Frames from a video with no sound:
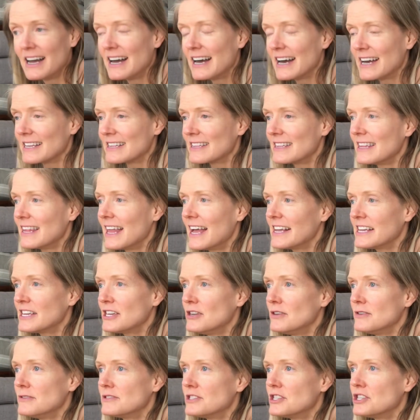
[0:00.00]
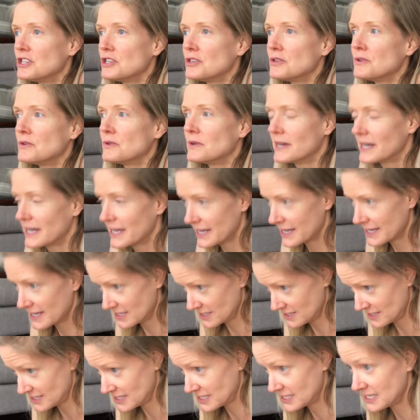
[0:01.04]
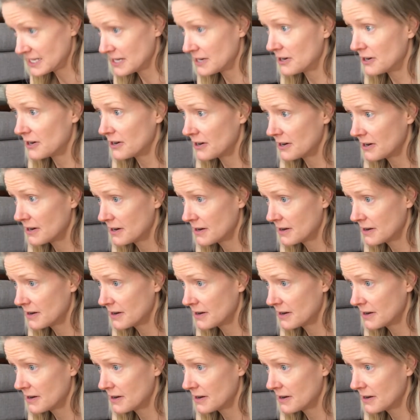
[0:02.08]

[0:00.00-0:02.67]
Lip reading: I'd like you to consider